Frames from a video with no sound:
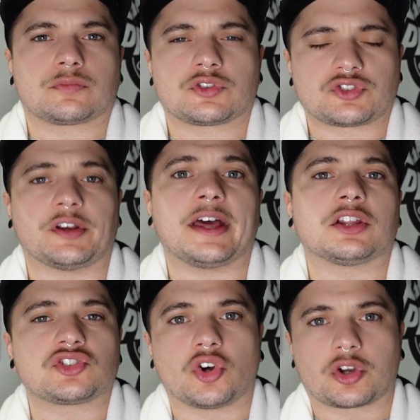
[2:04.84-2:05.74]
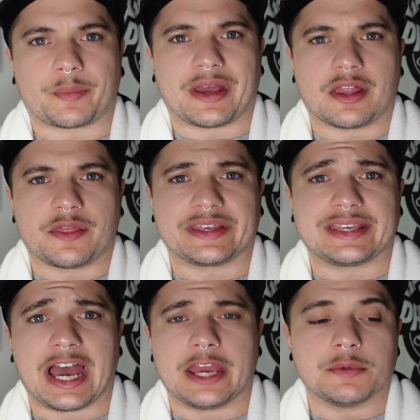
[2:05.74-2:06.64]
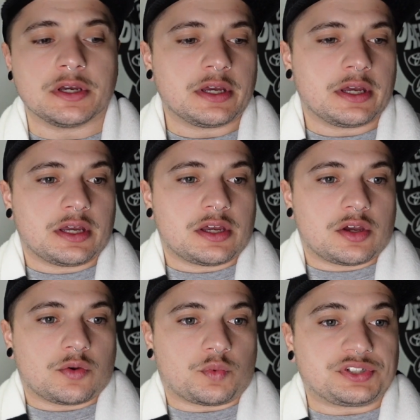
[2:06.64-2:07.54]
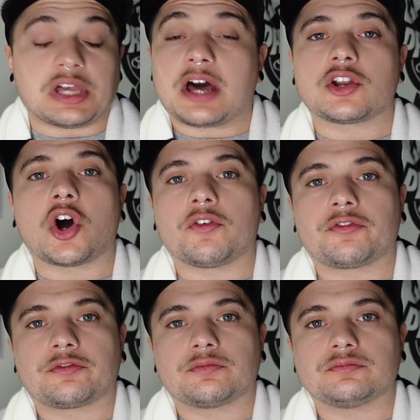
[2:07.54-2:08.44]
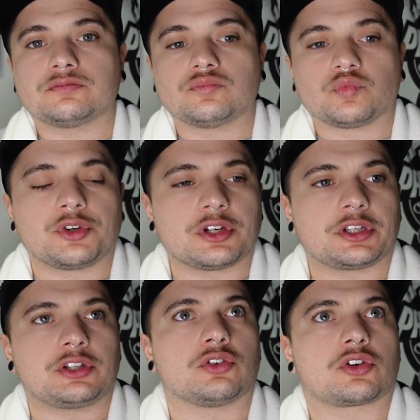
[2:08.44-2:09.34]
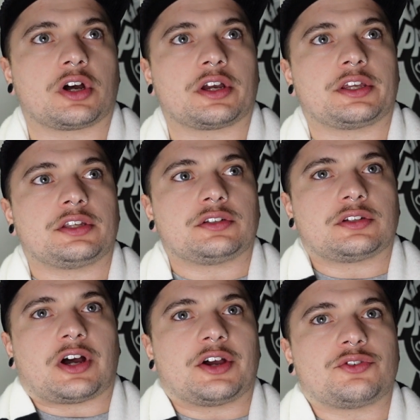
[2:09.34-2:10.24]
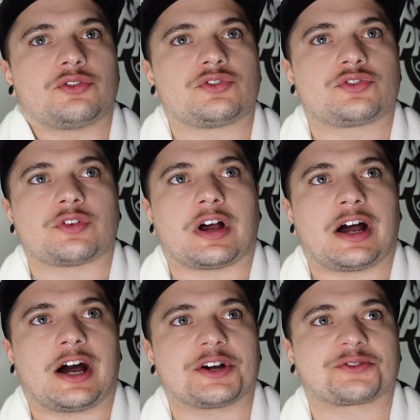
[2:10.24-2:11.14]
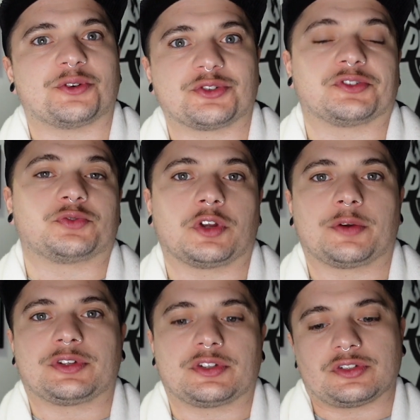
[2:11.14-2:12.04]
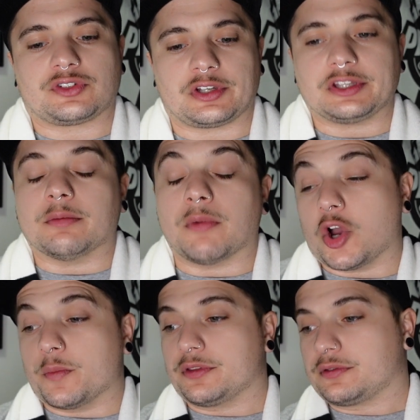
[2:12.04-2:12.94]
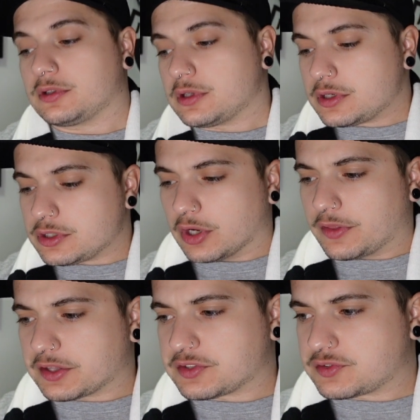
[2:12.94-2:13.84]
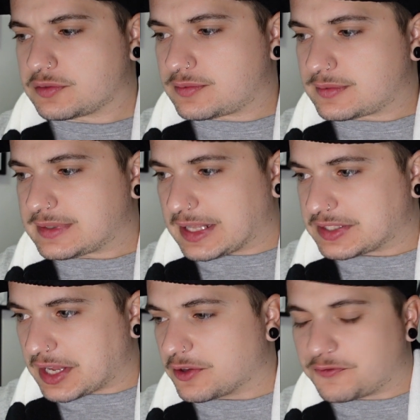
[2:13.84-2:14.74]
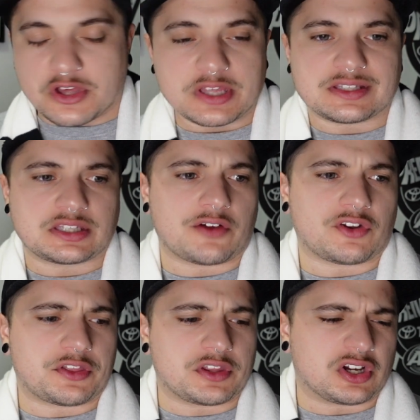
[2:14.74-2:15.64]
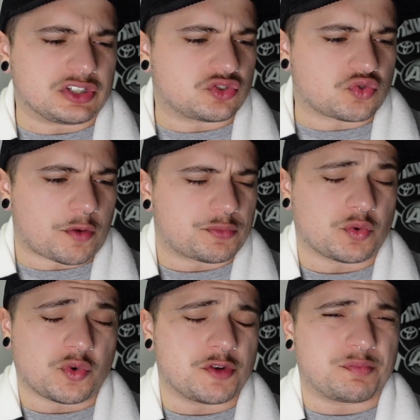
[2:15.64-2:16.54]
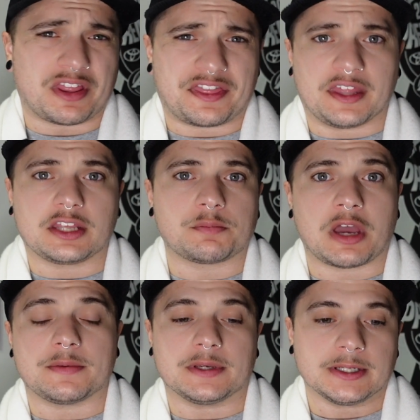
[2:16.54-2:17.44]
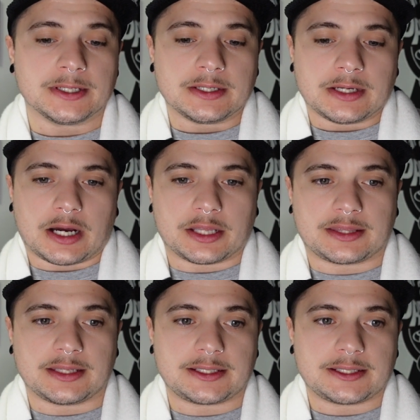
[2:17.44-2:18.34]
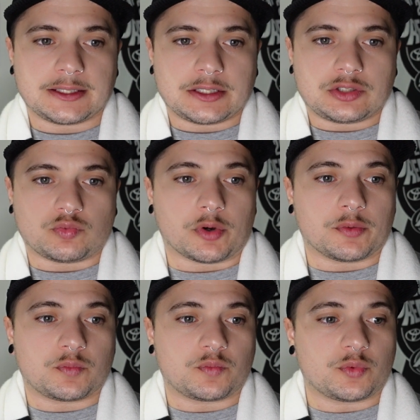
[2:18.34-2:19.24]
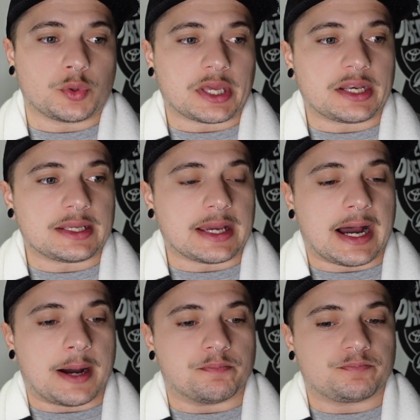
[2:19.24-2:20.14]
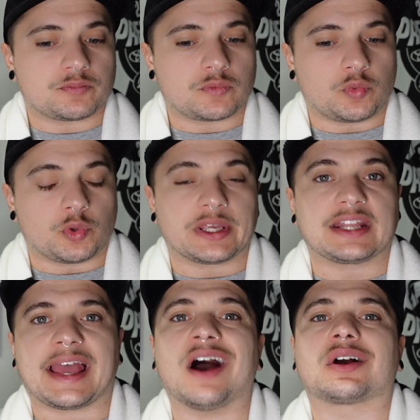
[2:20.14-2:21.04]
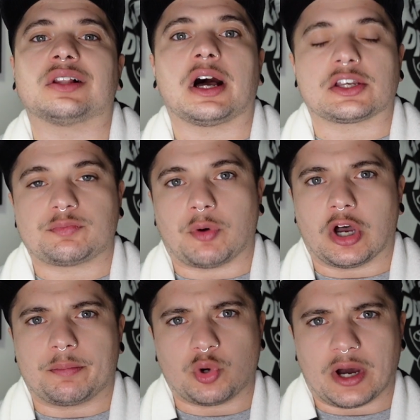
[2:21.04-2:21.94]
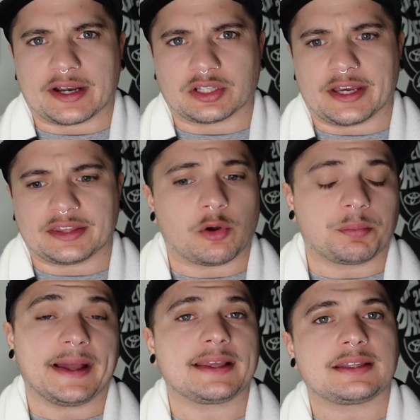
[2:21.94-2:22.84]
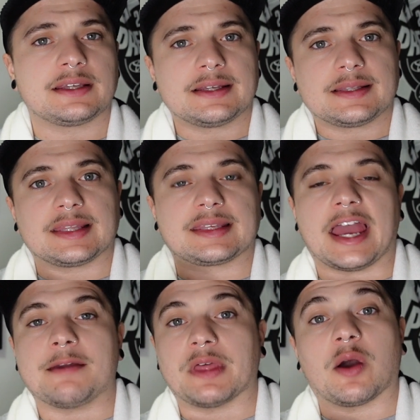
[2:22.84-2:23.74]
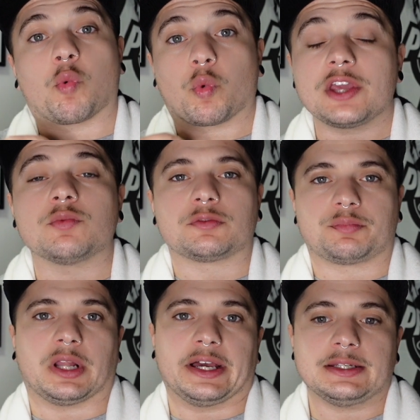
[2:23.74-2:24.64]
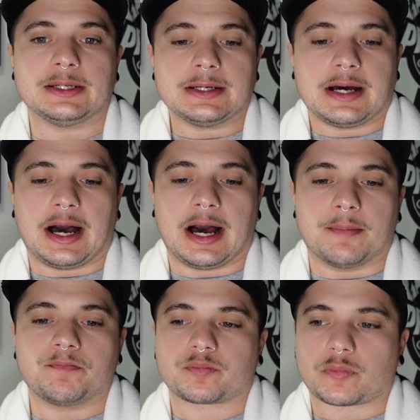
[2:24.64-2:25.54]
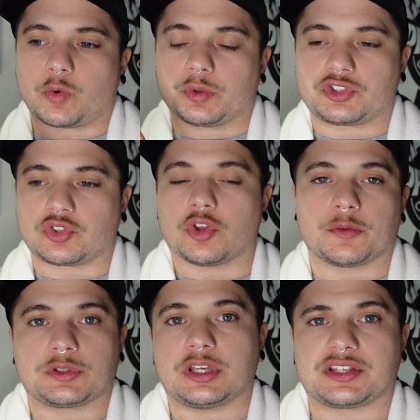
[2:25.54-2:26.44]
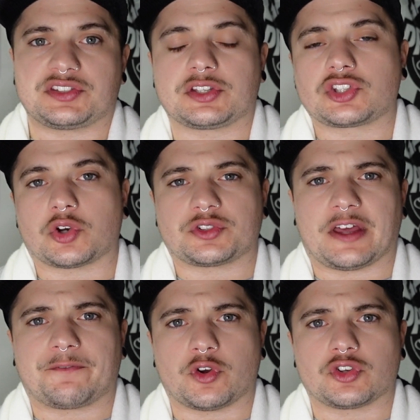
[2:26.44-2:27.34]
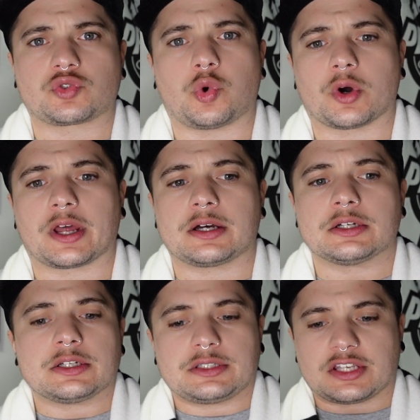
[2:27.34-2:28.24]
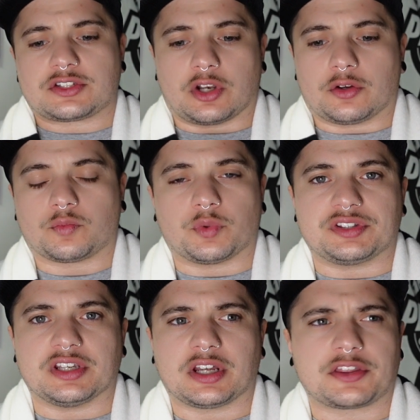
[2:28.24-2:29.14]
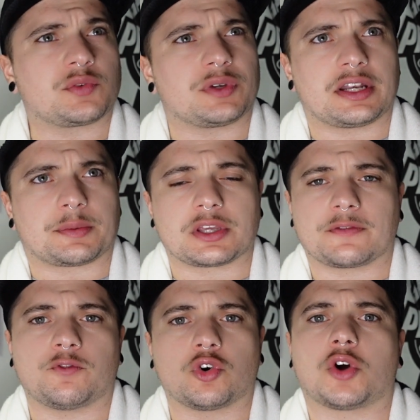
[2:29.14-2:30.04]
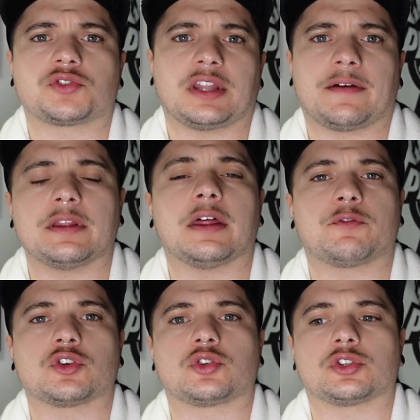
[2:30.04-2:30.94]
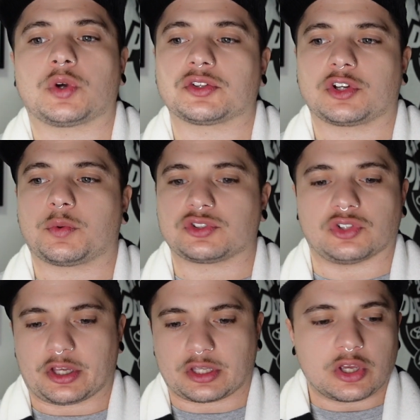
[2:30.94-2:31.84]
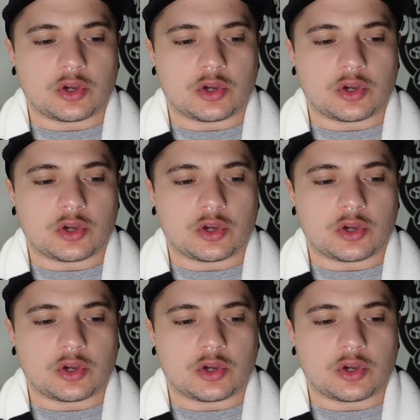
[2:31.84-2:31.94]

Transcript: So now let's talk about the game. We started off really, look, I use harsh words on Twitter because in the moment, you know, that's how you're feeling and stuff. And I think I dropped the word pathetic maybe. I think we're getting outclassed by Port Adelaide. They were playing the game that we would play, which saw them kick 6 goals in that first quarter. Yes, you know, we did. I think we ended up kicking 4 goals in that first quarter as well. So it wasn't like